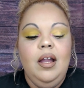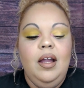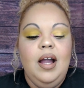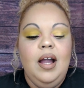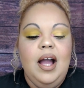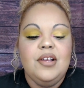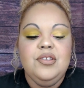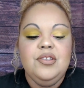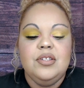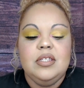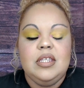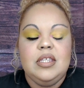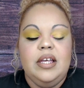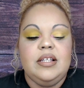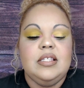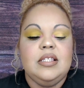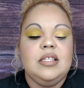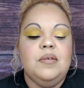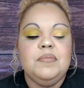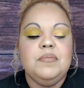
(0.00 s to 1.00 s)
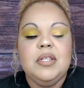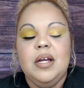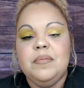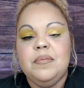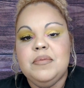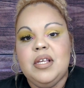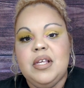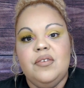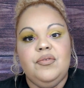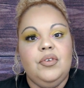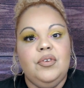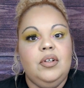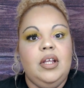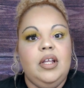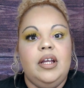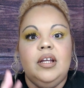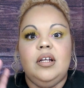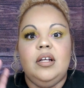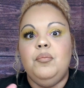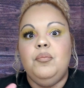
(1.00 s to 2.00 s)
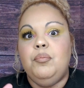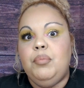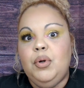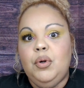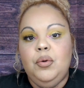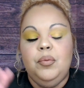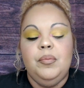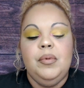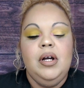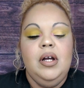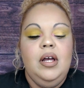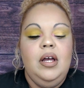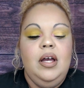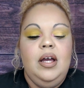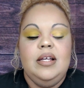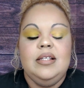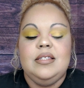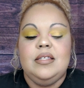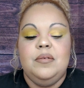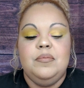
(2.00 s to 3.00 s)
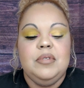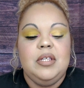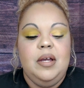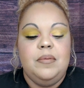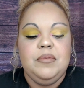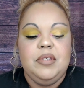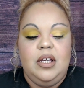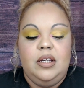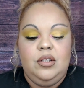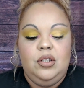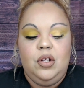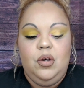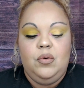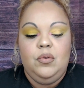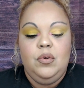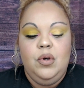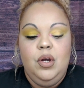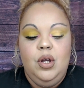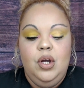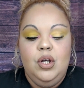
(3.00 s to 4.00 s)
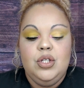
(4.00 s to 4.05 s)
I just like, sometimes I feel like boom, and sometimes I don't.